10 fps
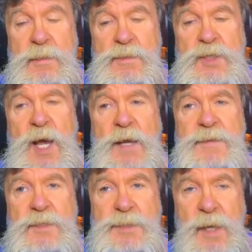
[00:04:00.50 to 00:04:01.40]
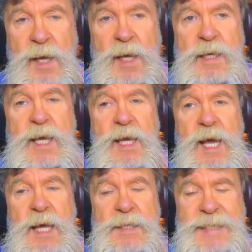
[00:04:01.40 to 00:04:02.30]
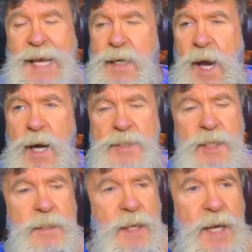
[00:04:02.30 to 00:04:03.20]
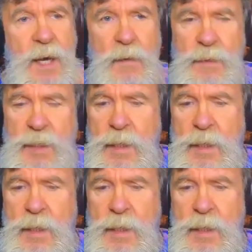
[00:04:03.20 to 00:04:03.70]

Jake the Snake, he had psychology down